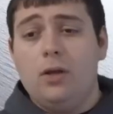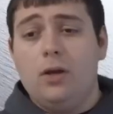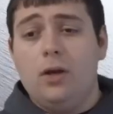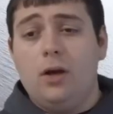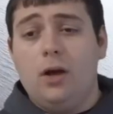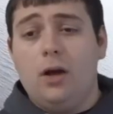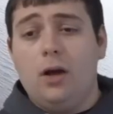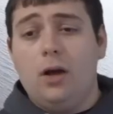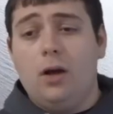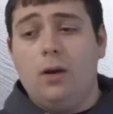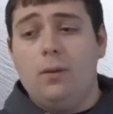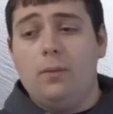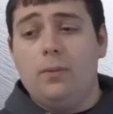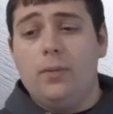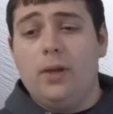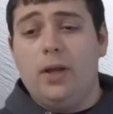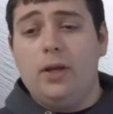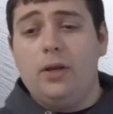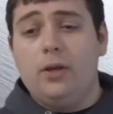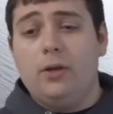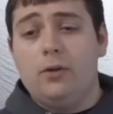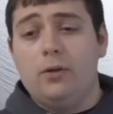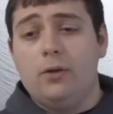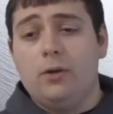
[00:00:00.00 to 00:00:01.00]

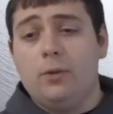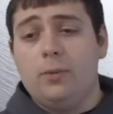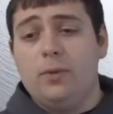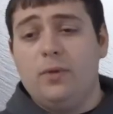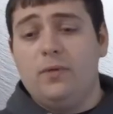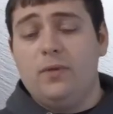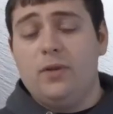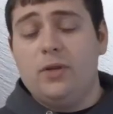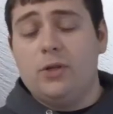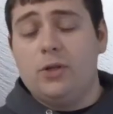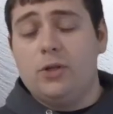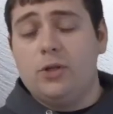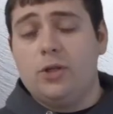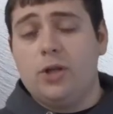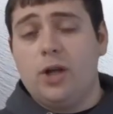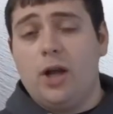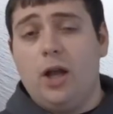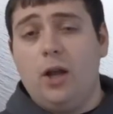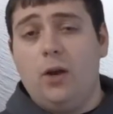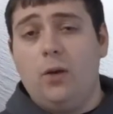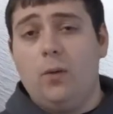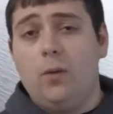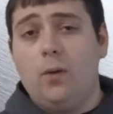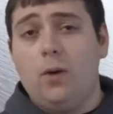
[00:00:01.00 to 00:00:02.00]
and you're going to be fishing
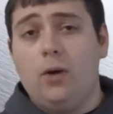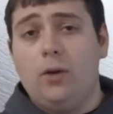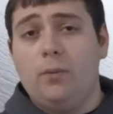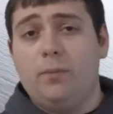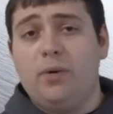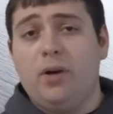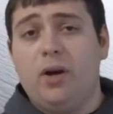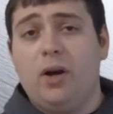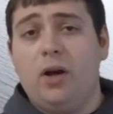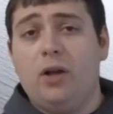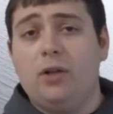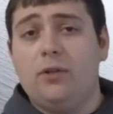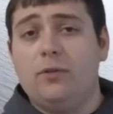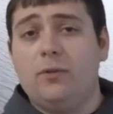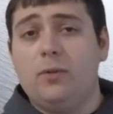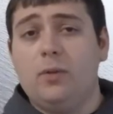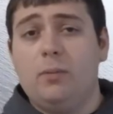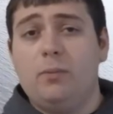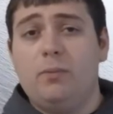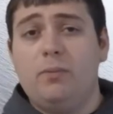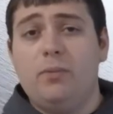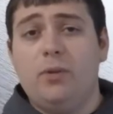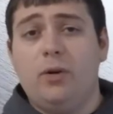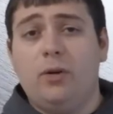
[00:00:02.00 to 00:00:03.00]
shallower on the ponds from
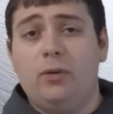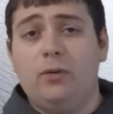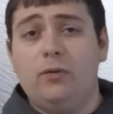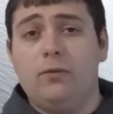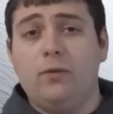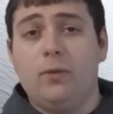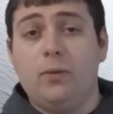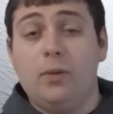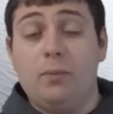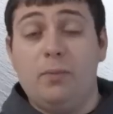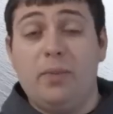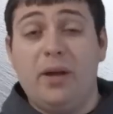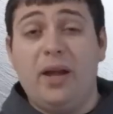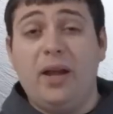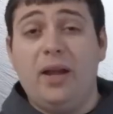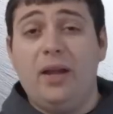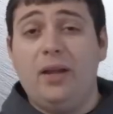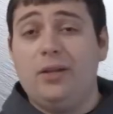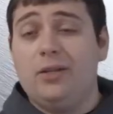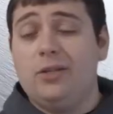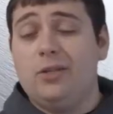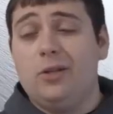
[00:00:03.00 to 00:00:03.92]
the bank,